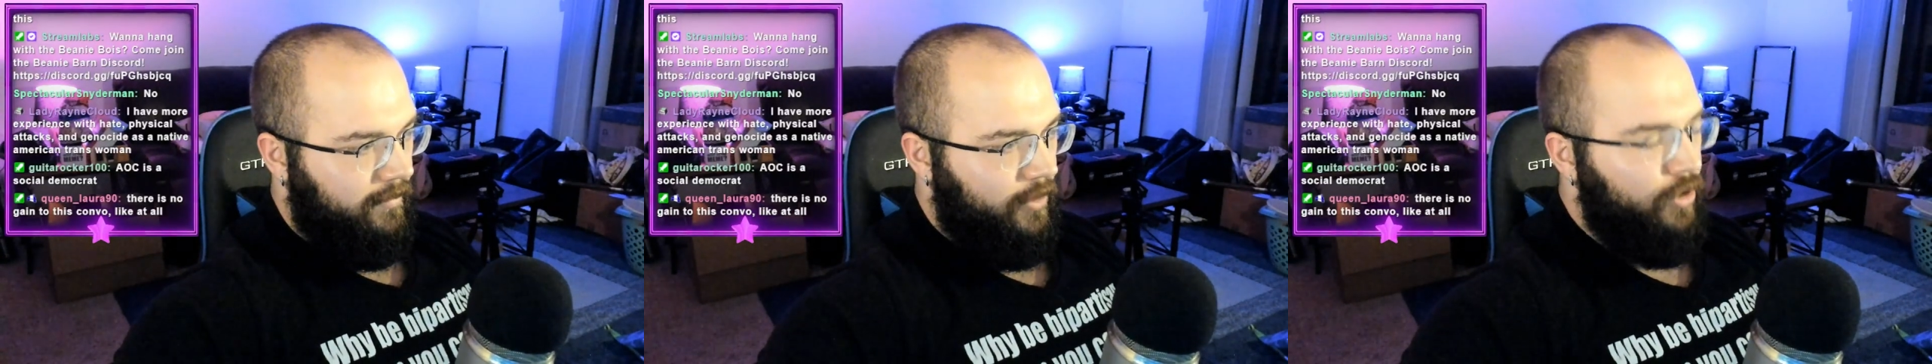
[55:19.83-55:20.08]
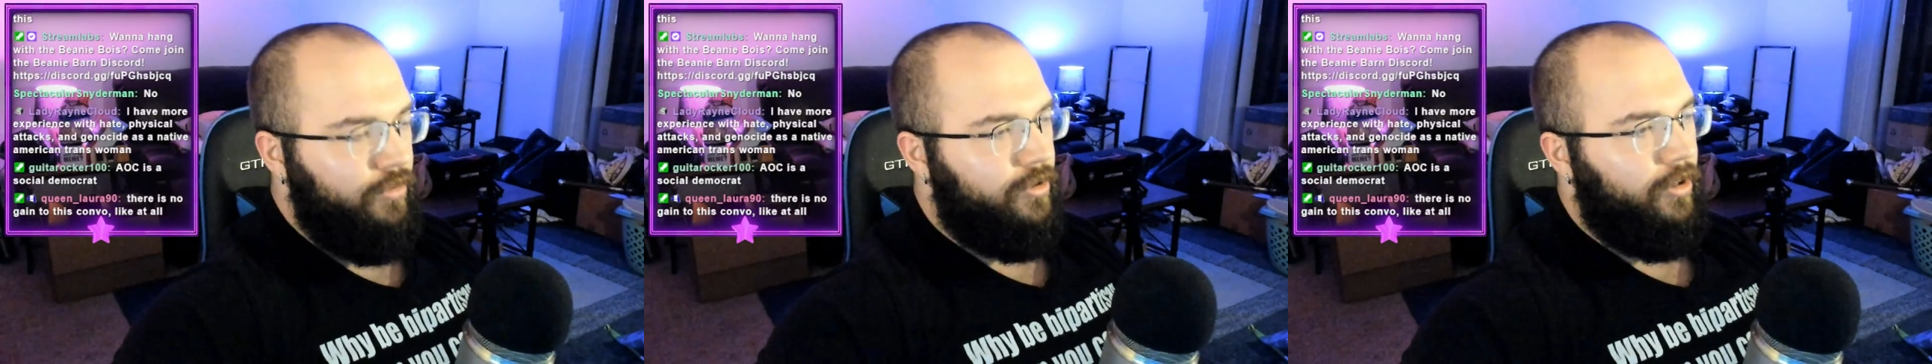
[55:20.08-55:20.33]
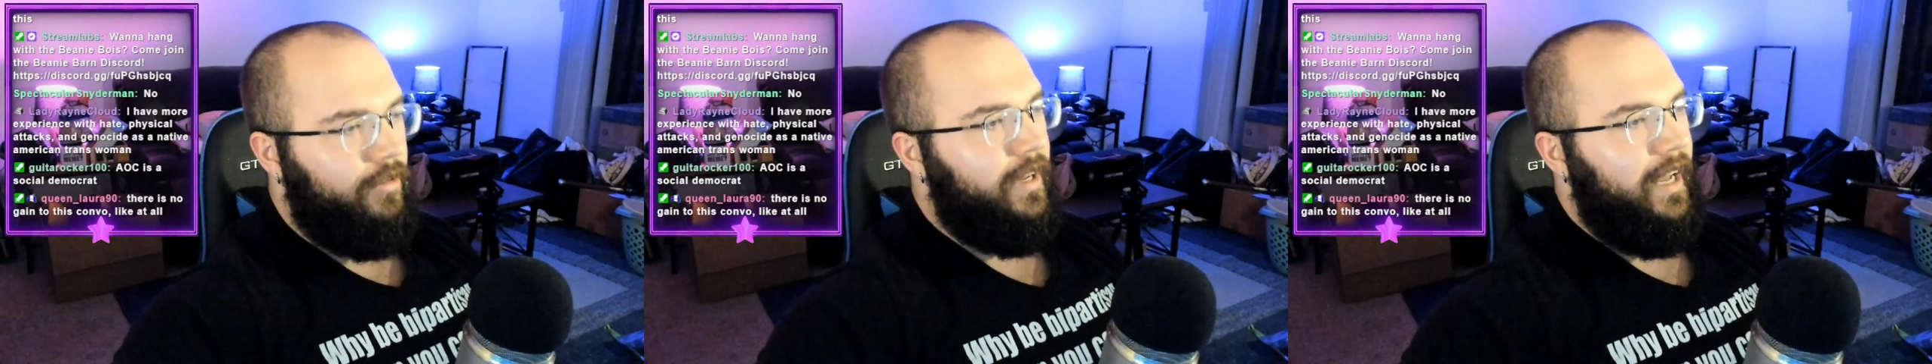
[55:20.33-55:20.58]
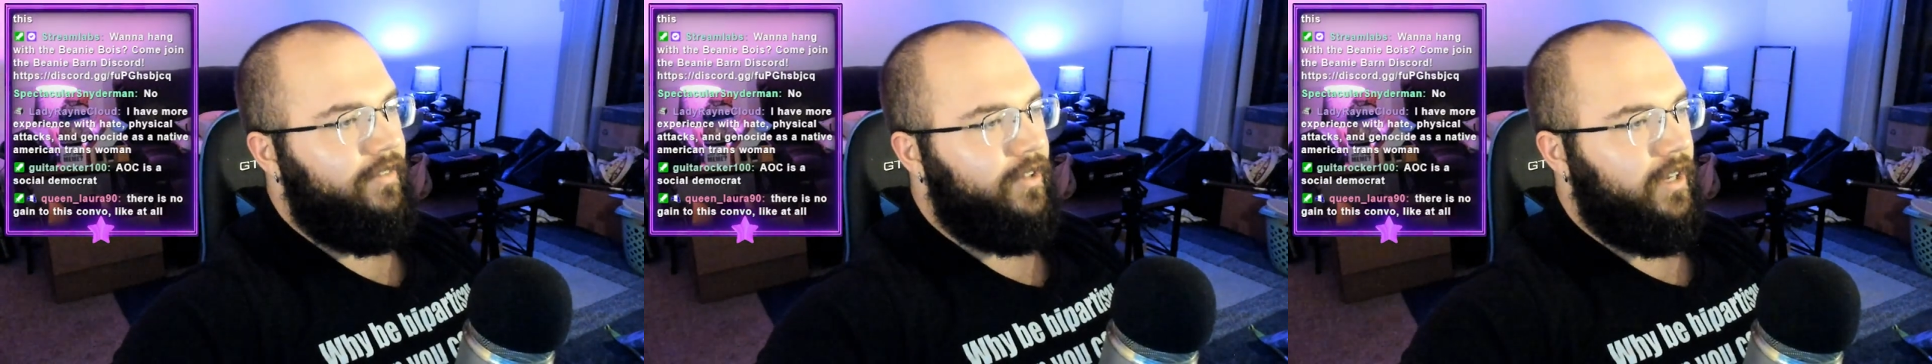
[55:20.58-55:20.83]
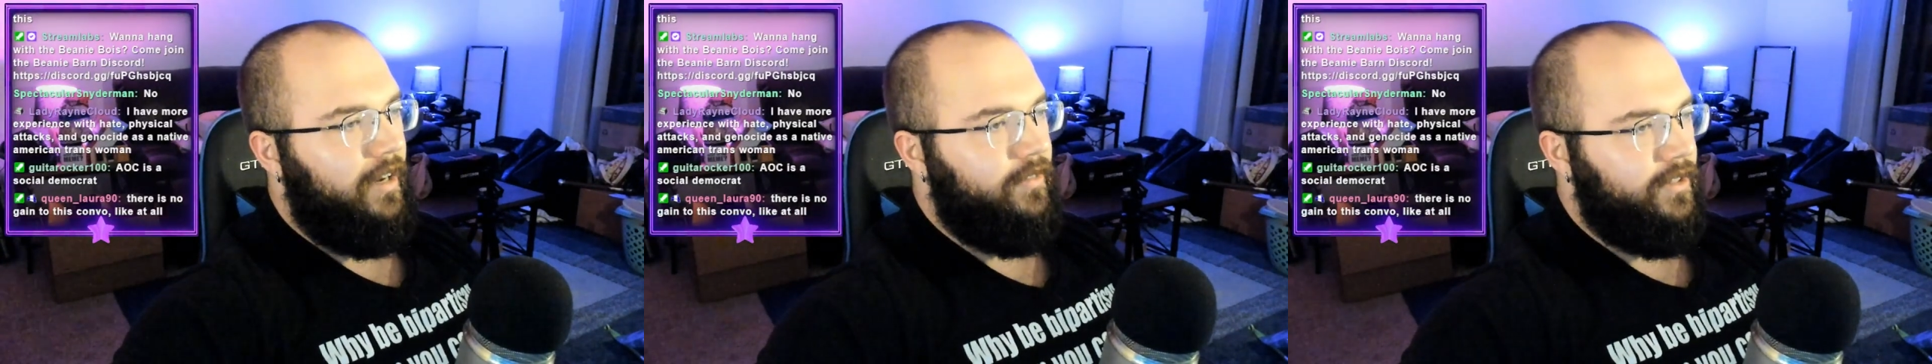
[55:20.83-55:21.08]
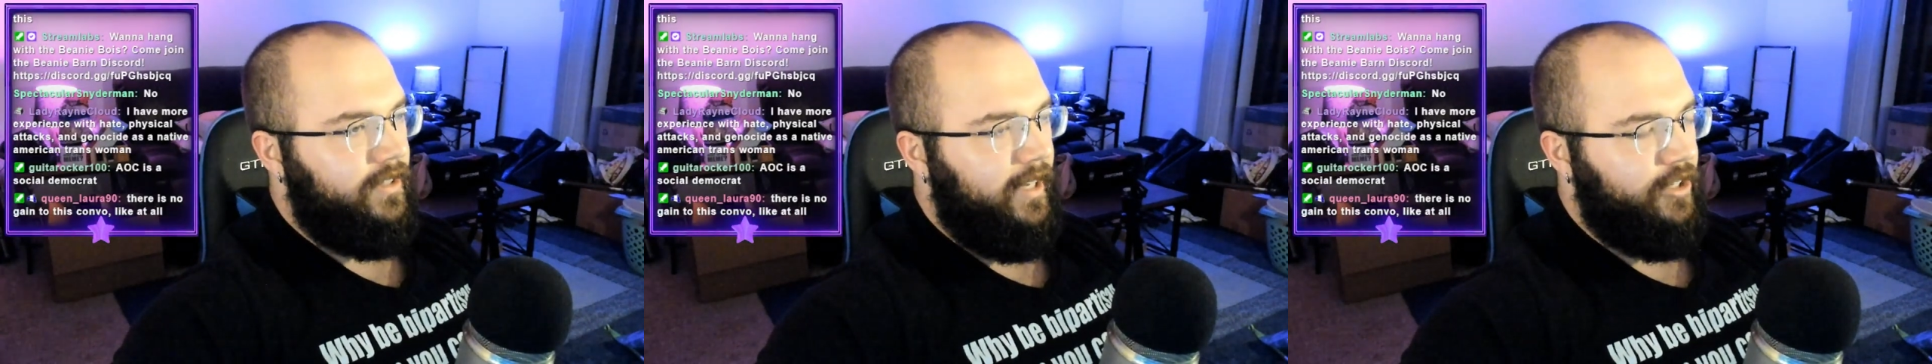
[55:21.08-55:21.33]
You don't have a
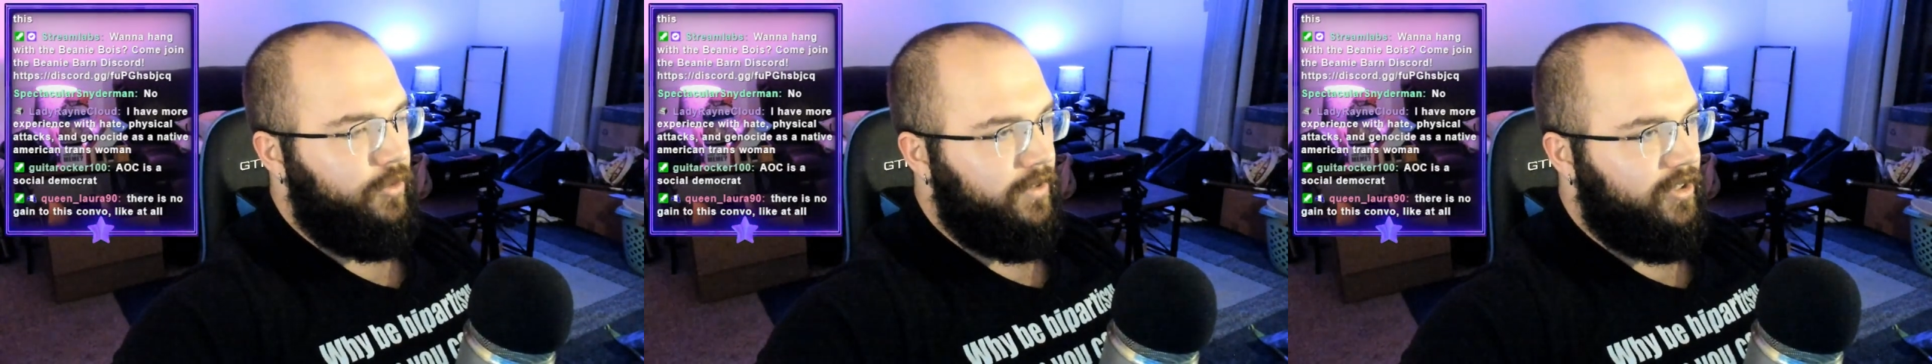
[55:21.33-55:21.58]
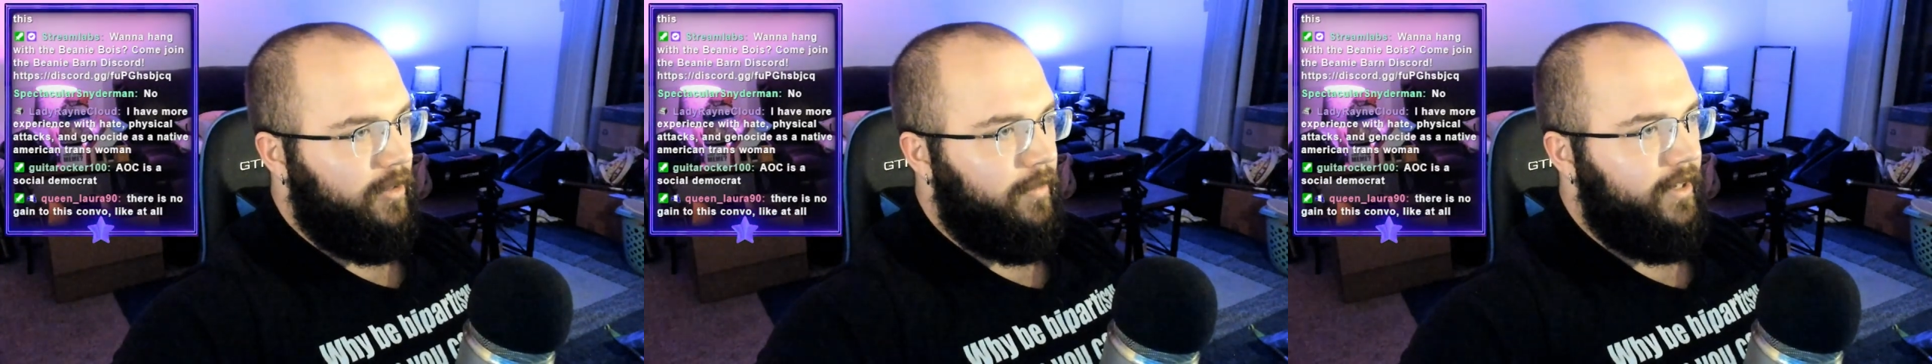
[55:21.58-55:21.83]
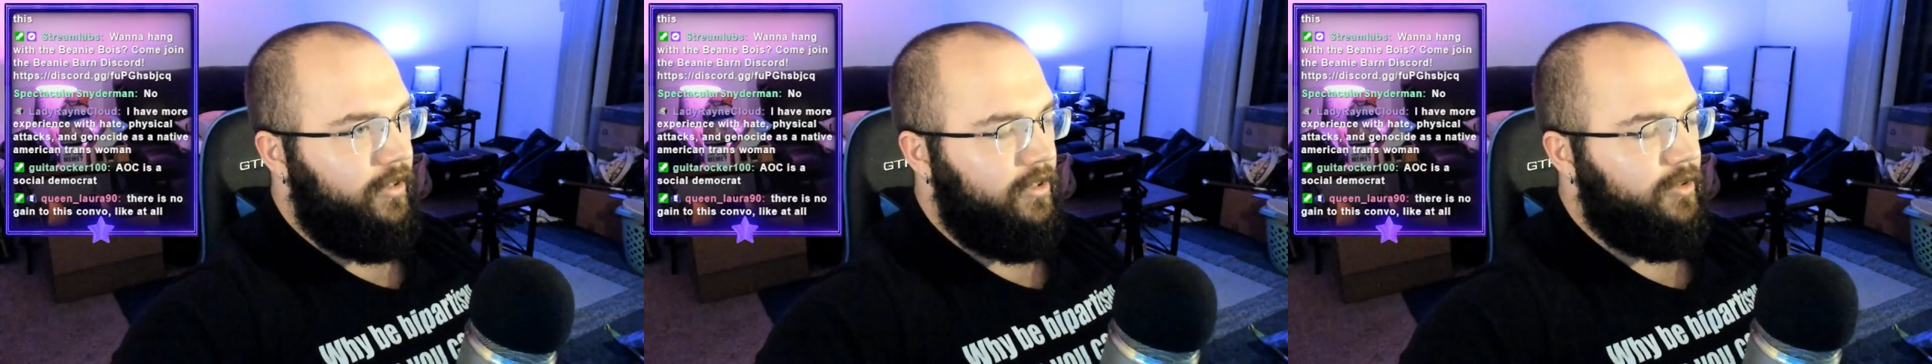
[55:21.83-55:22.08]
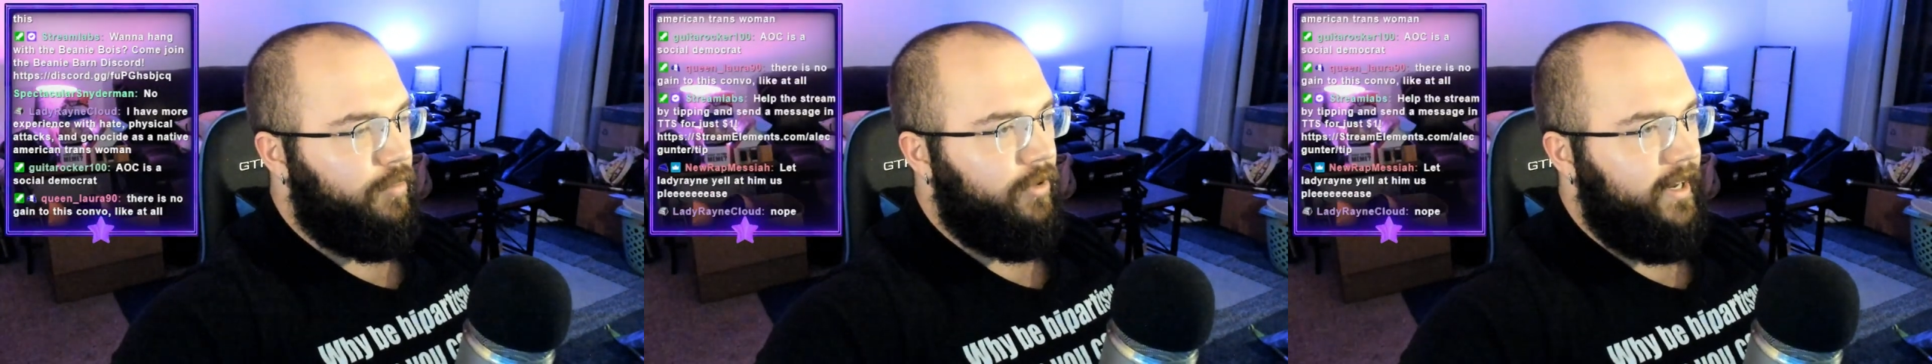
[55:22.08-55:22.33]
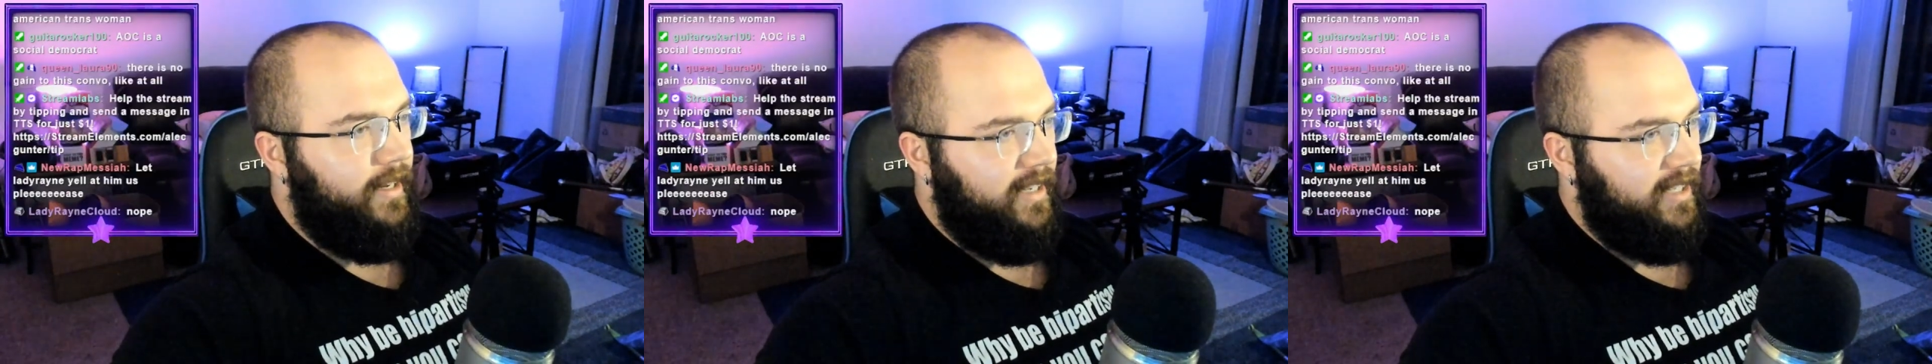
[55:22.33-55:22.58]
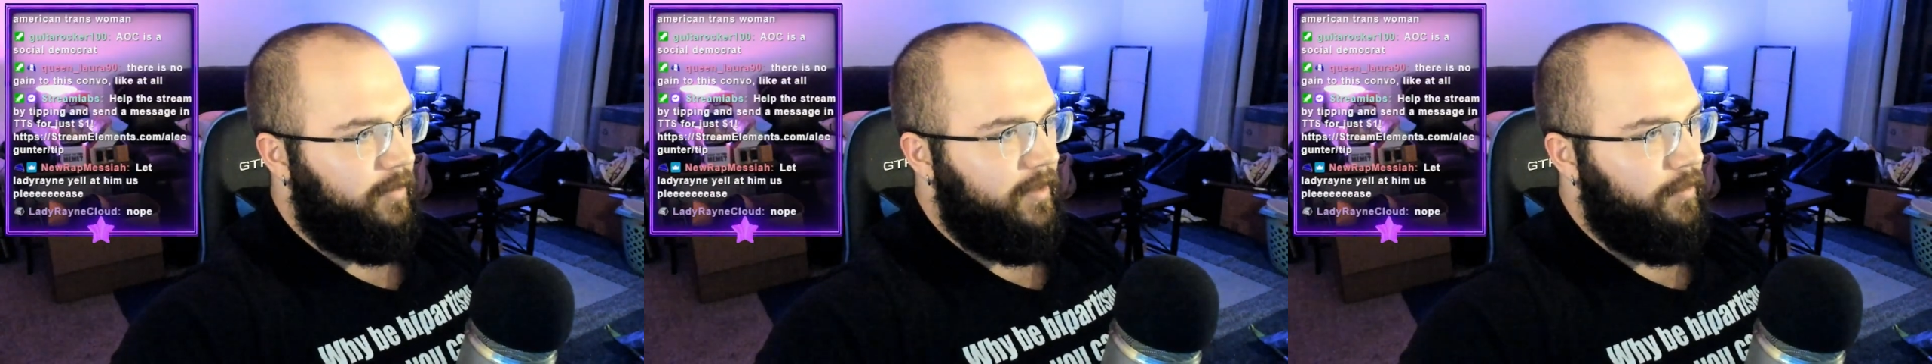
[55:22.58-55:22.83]
conversation hey, with somebody whose brain
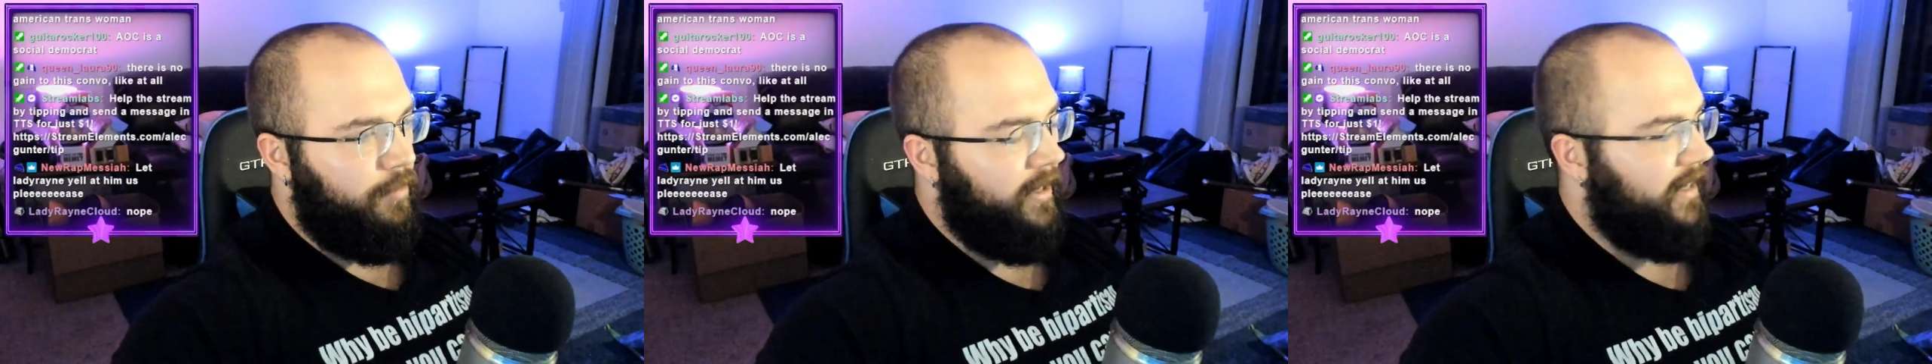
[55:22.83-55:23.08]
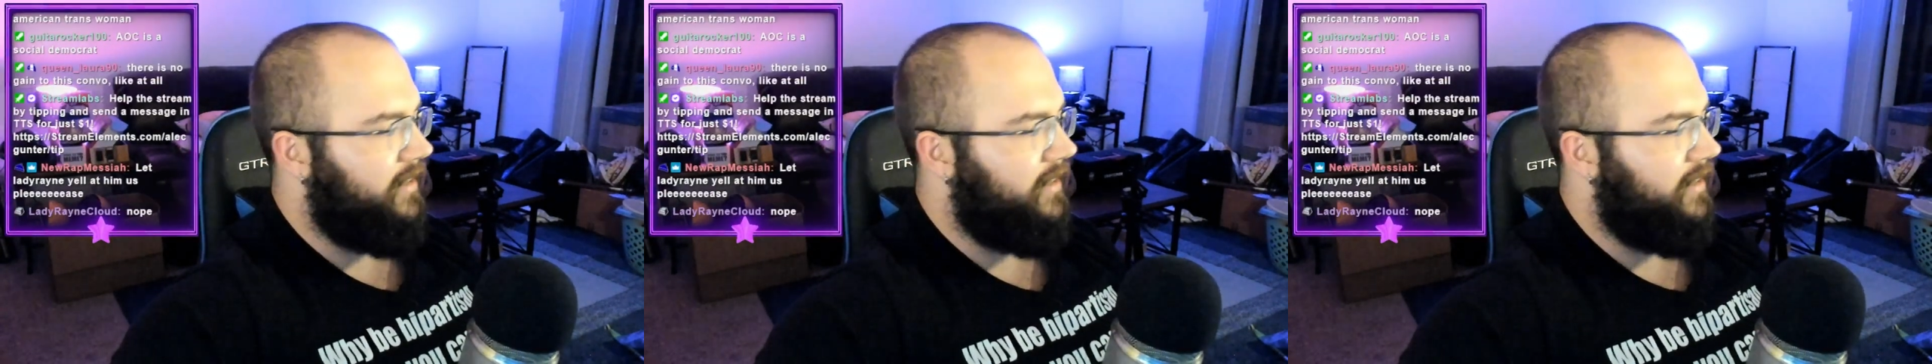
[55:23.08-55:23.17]
has been bricked.